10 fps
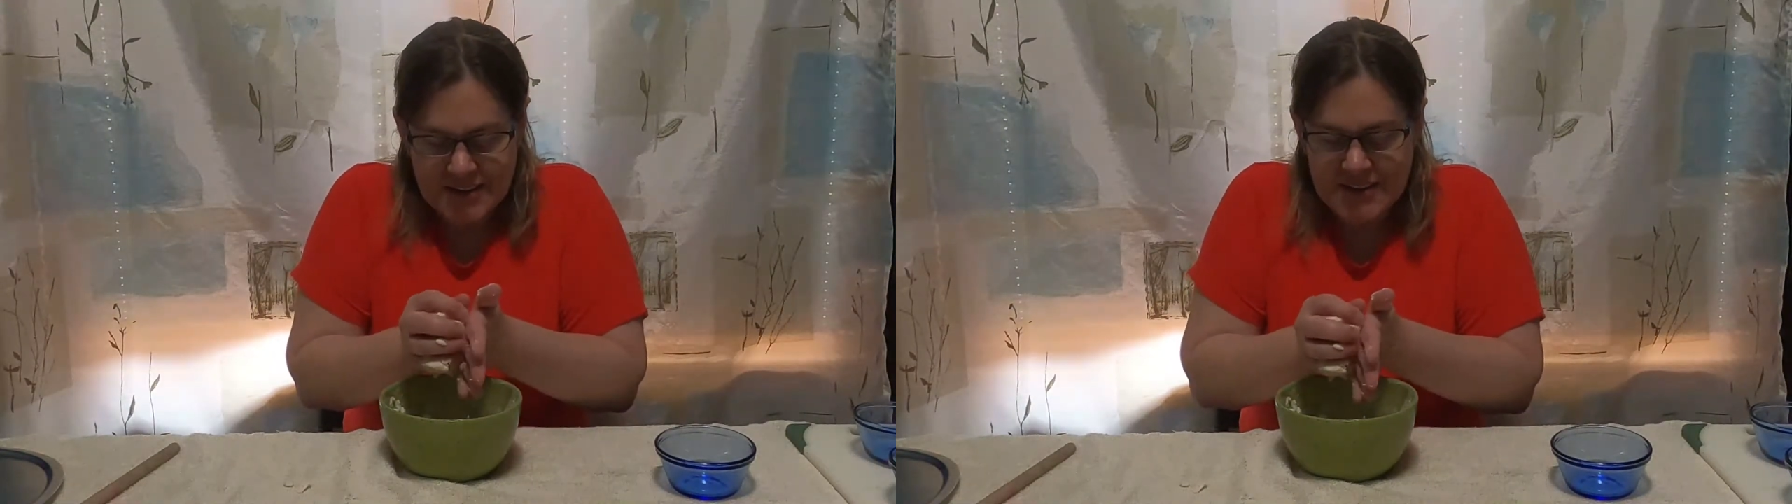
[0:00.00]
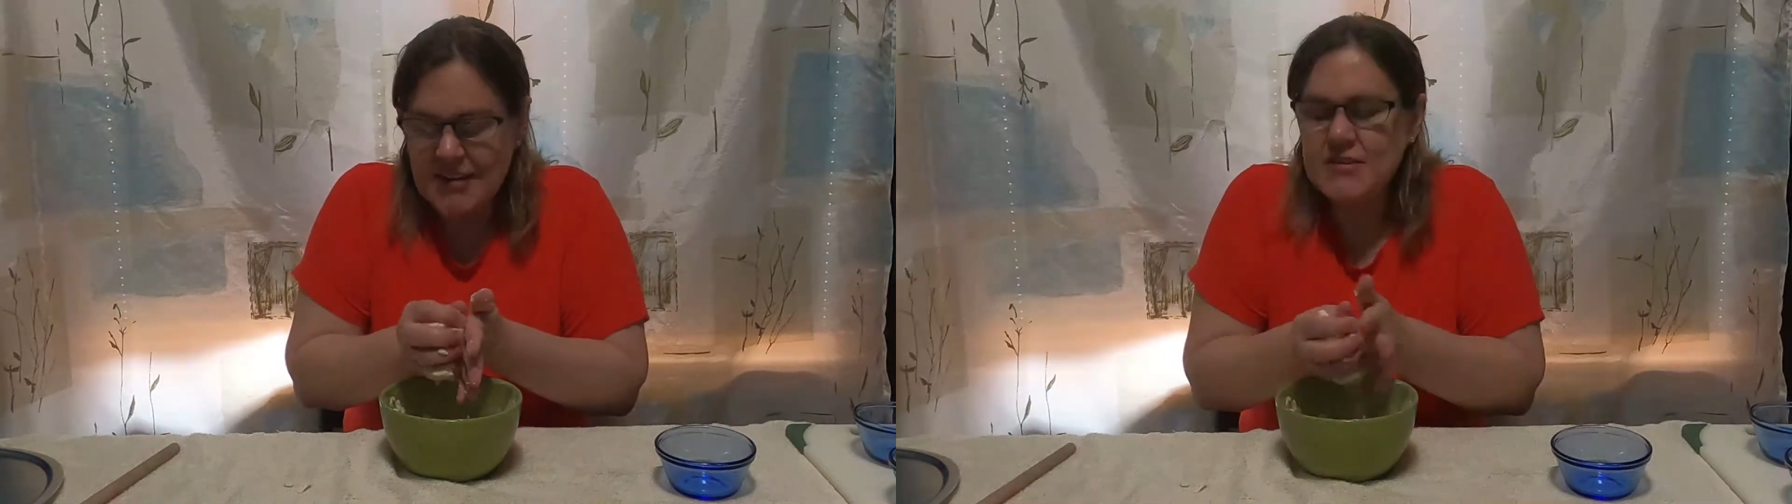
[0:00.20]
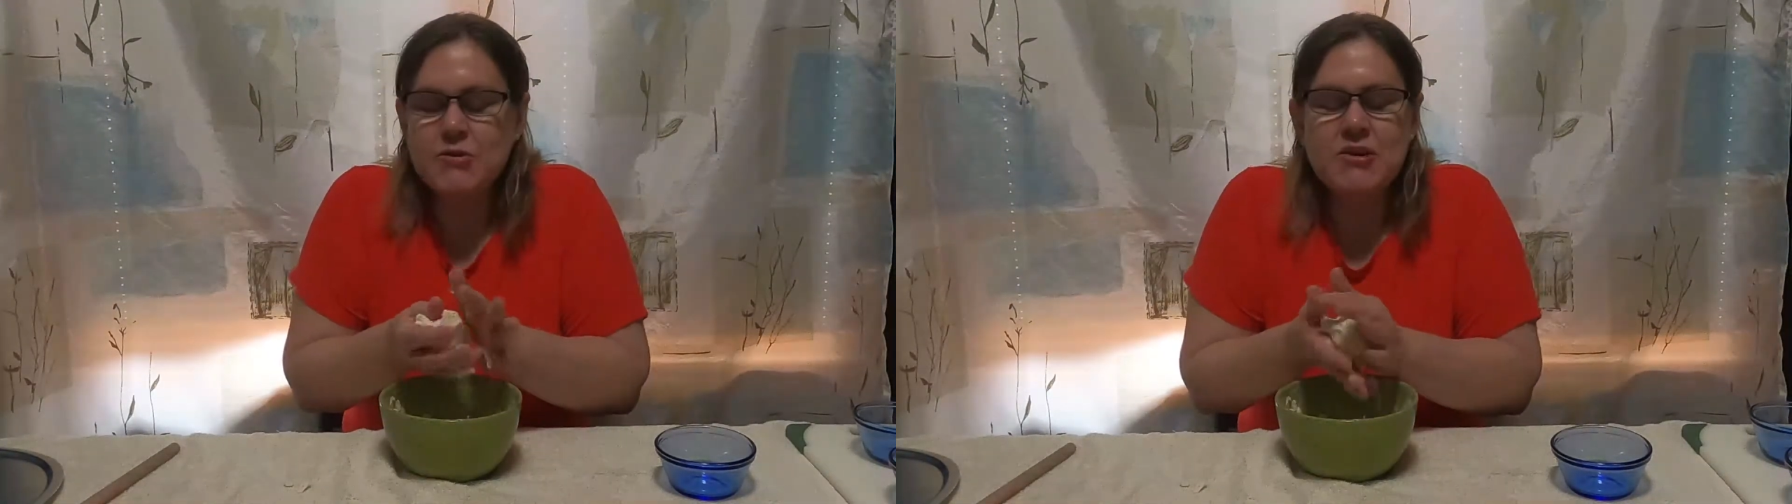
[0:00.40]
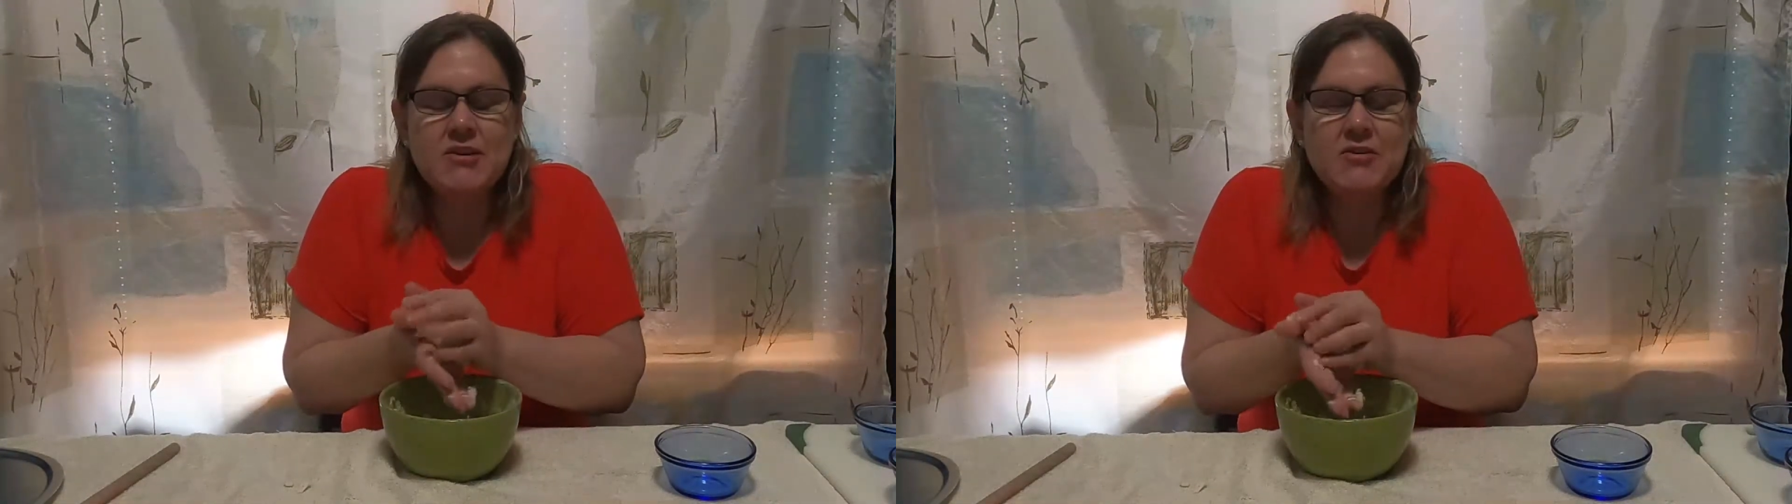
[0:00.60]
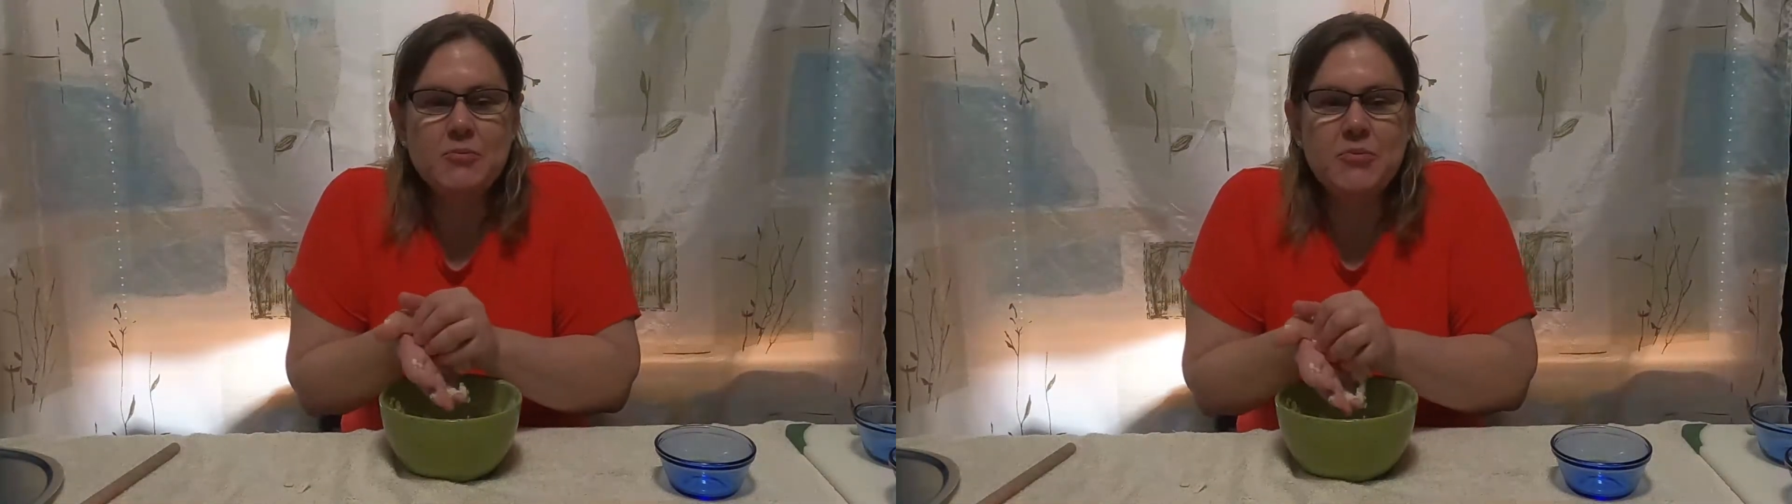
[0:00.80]
sensory
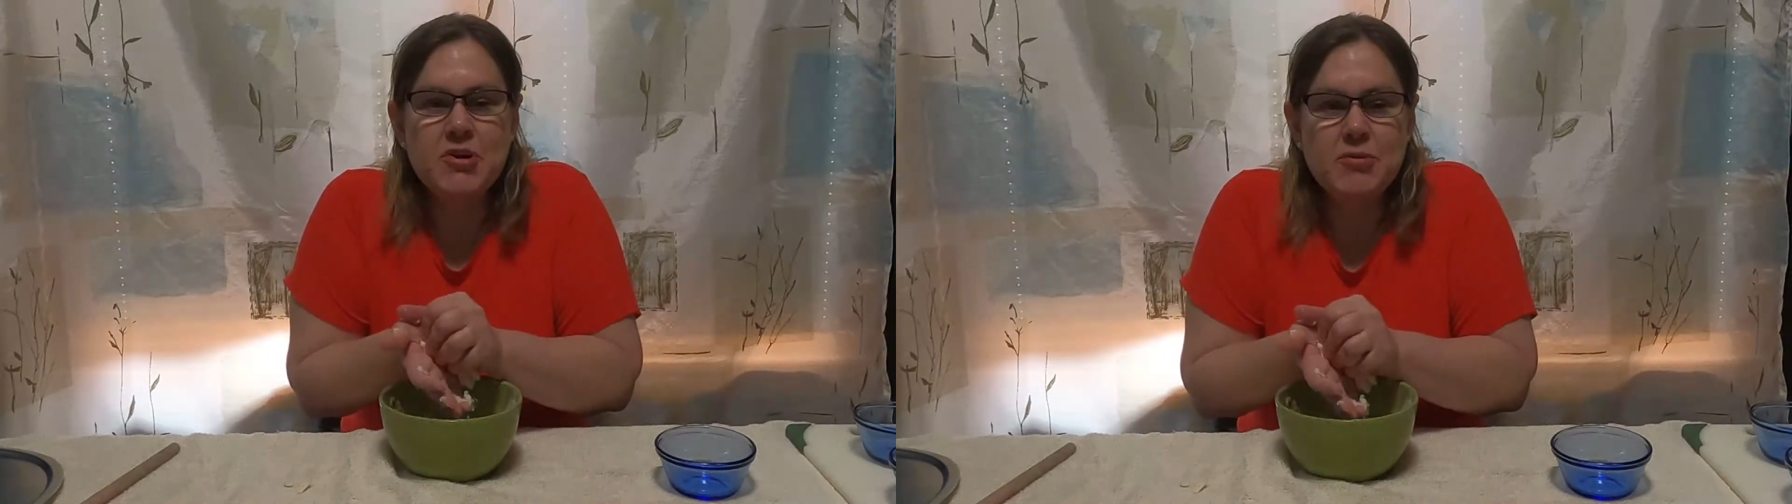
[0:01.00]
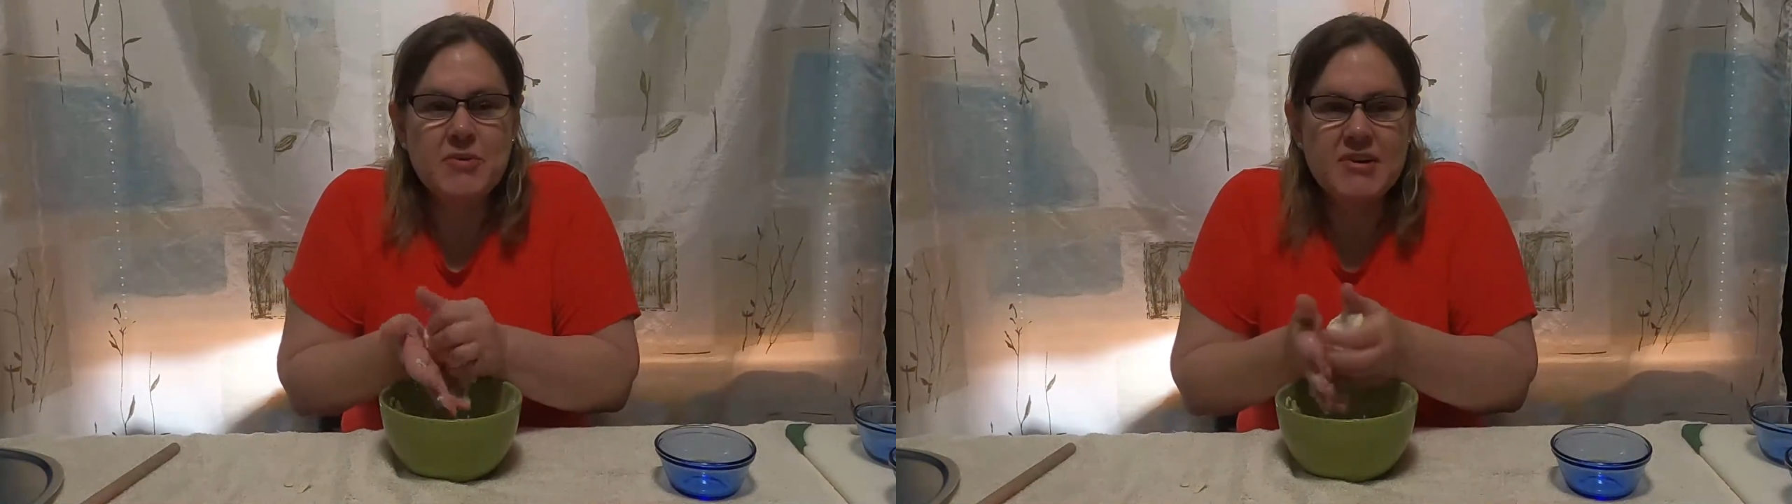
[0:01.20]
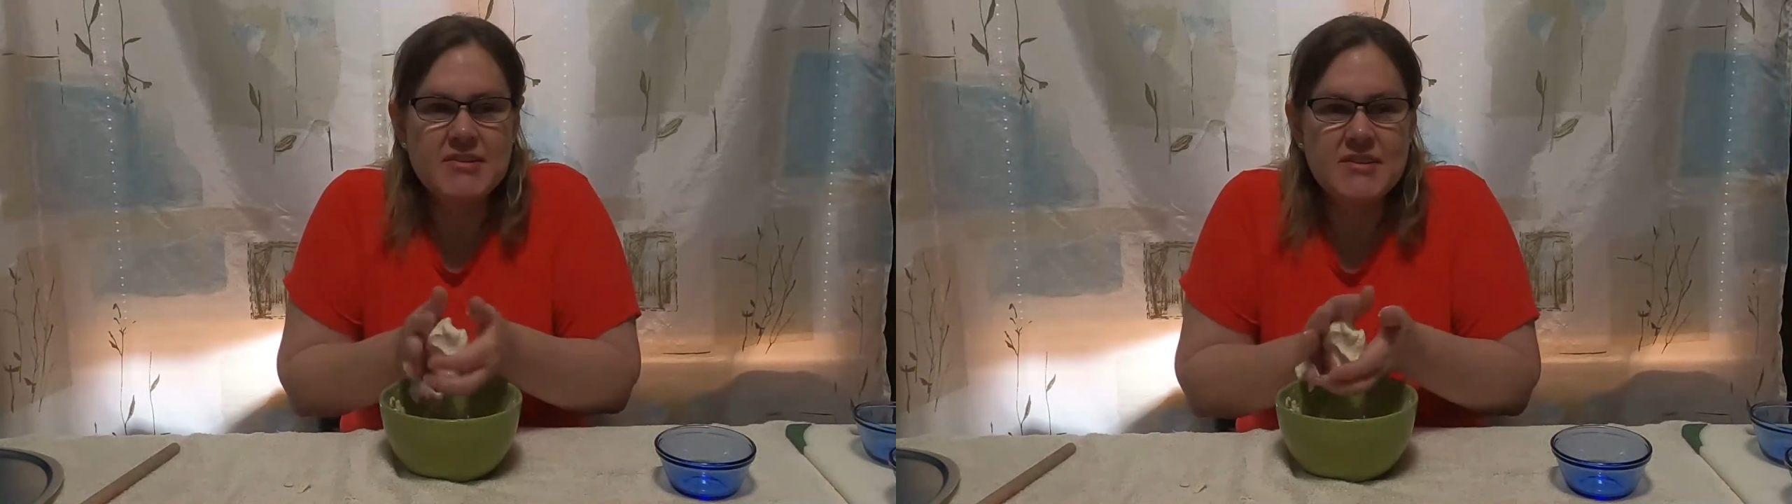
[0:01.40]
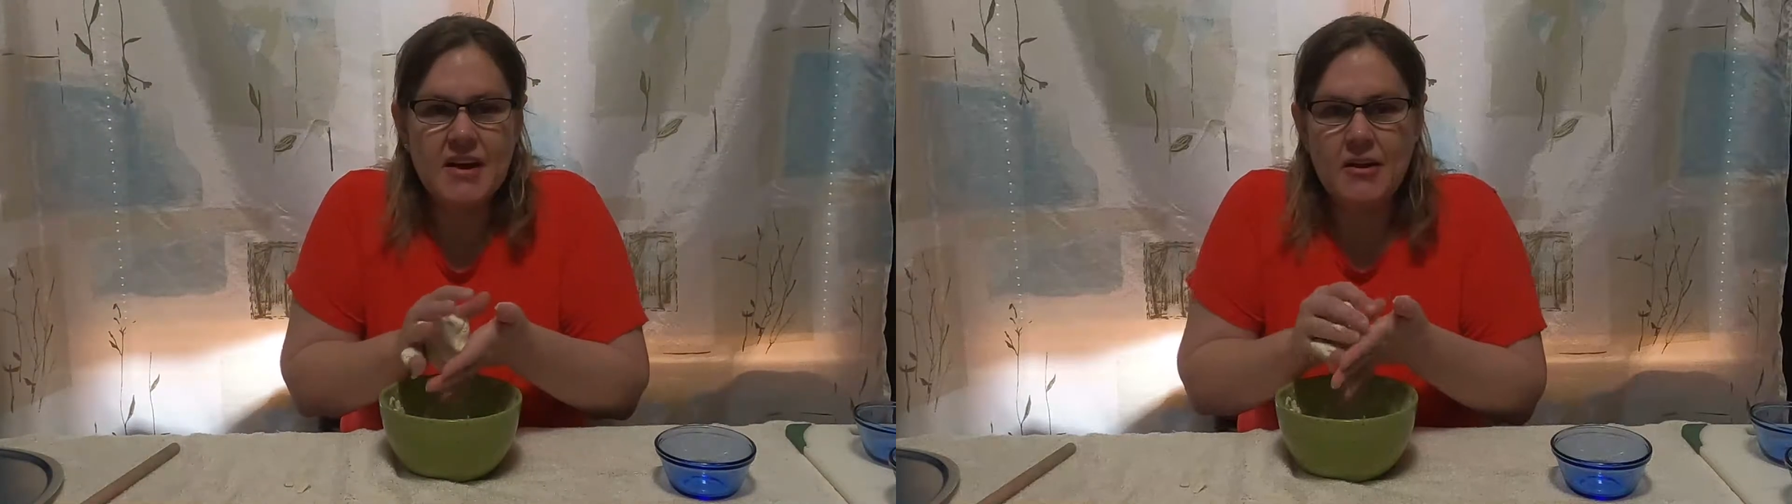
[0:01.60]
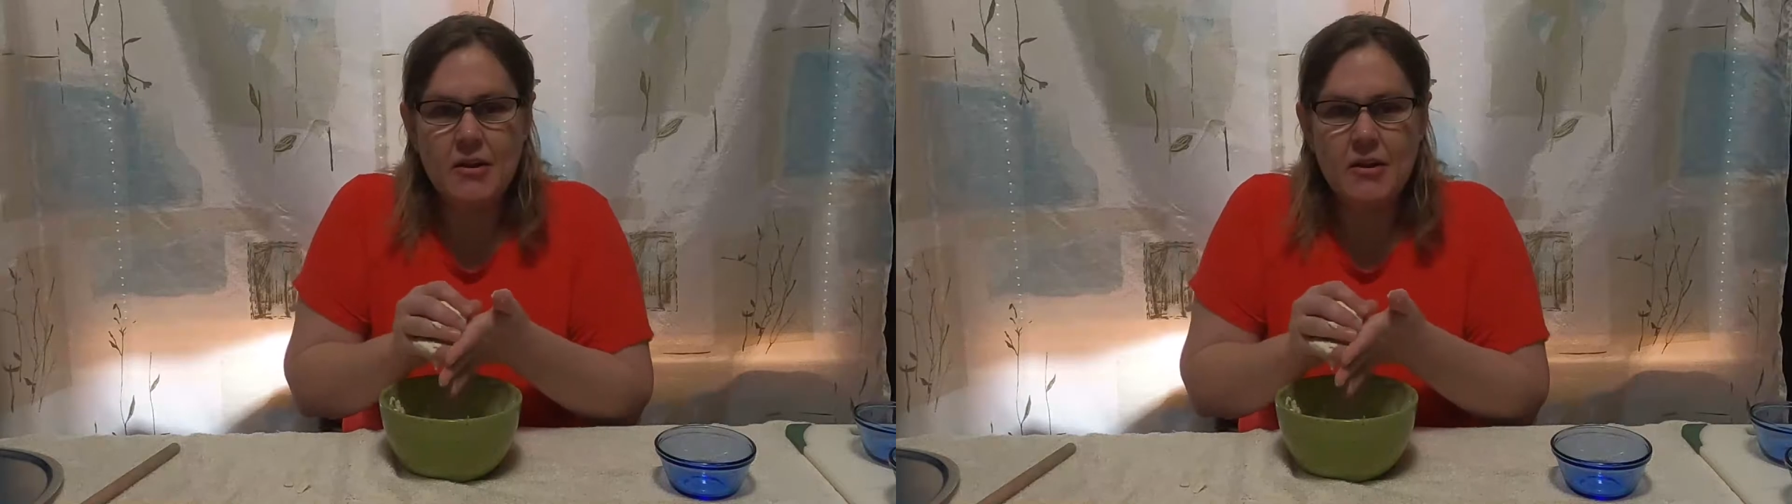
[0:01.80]
experiment